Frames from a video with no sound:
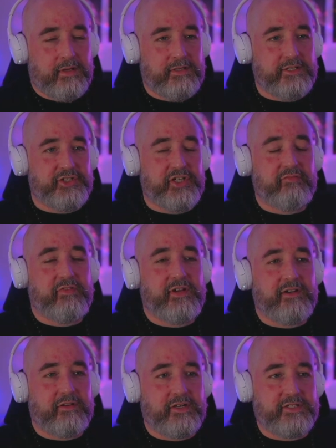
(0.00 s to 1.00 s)
And then she
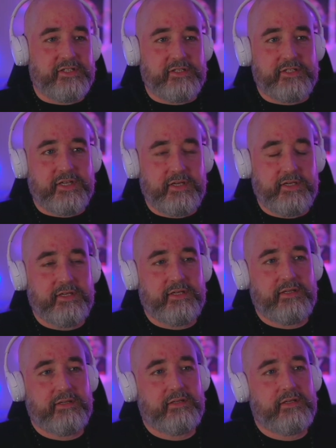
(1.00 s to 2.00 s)
realises
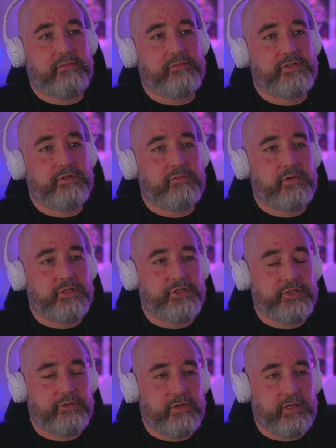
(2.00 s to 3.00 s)
it was
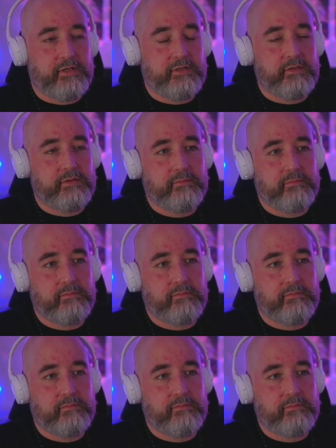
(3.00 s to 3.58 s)
always you, Helen.